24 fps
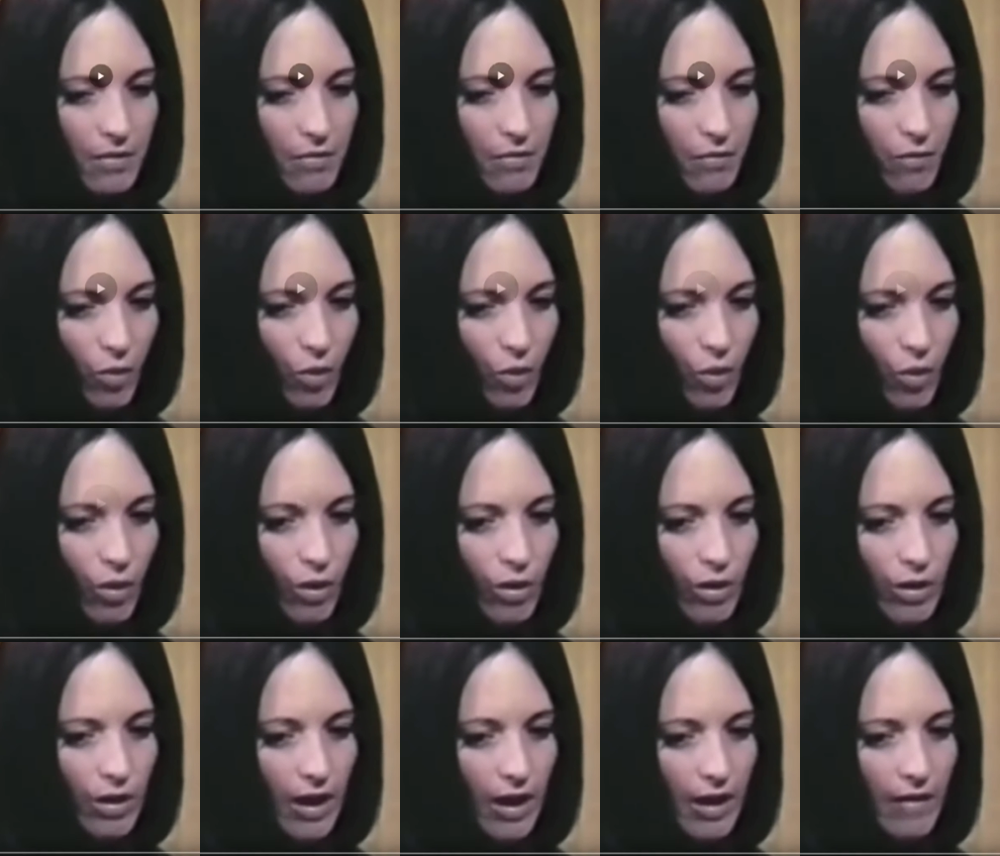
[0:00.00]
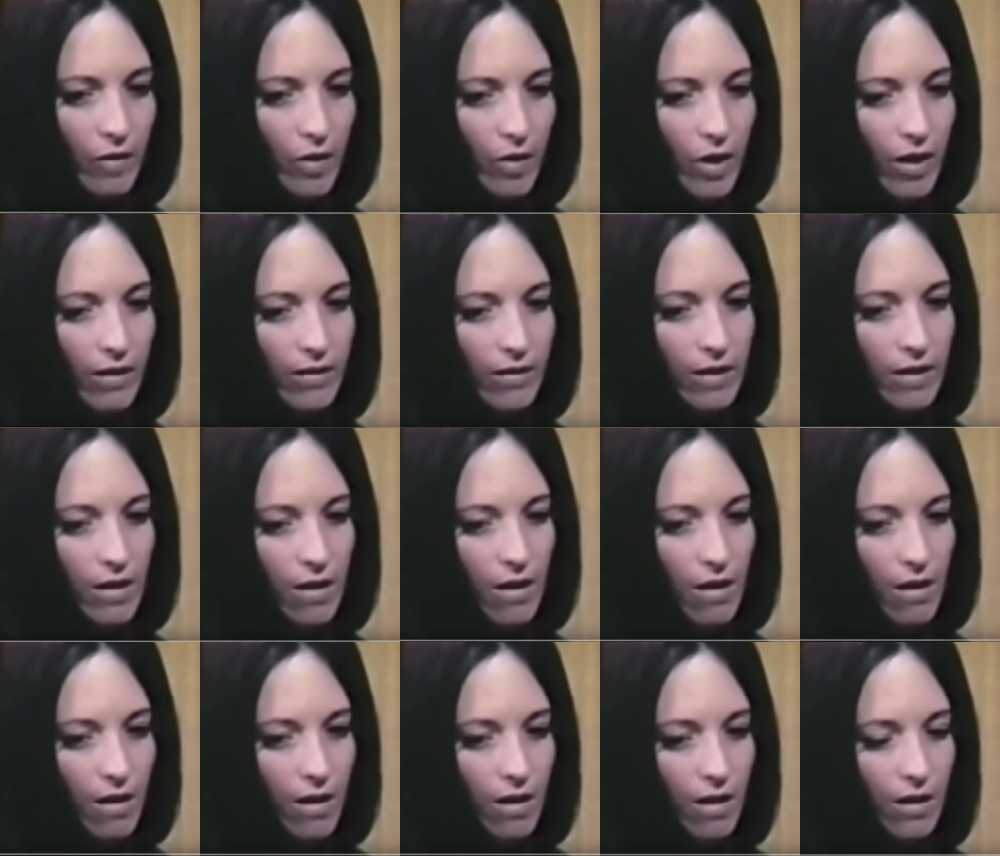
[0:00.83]
Before I ever got in the
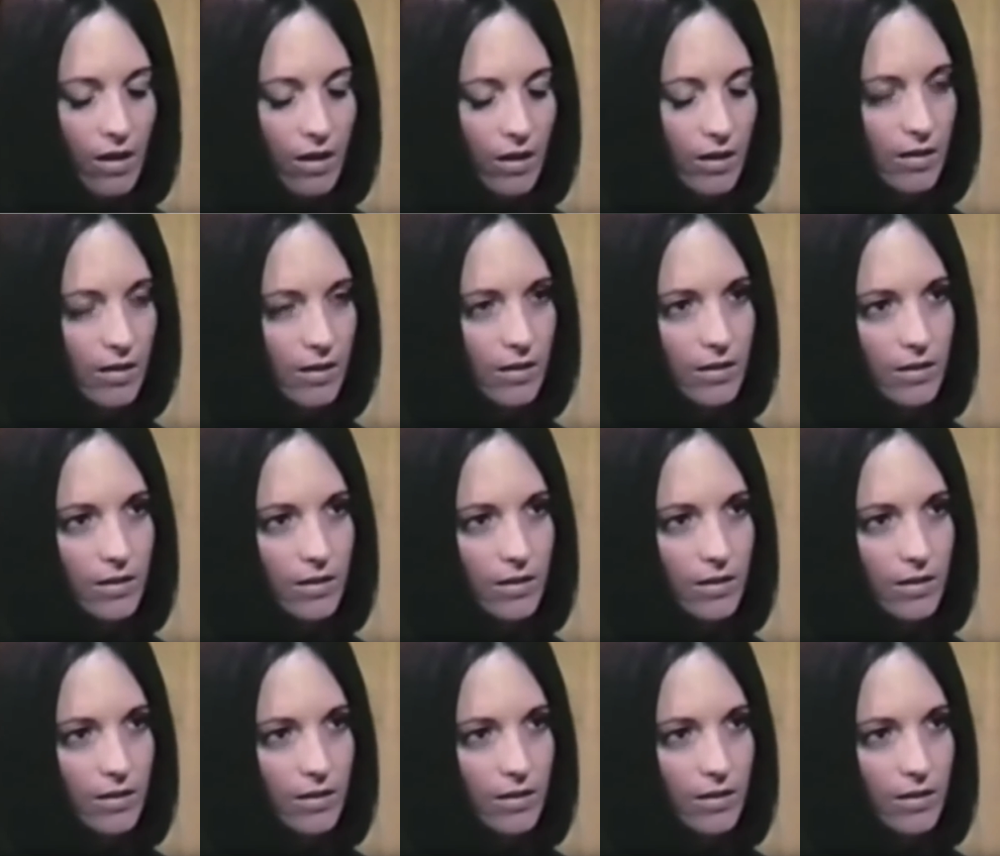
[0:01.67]
car,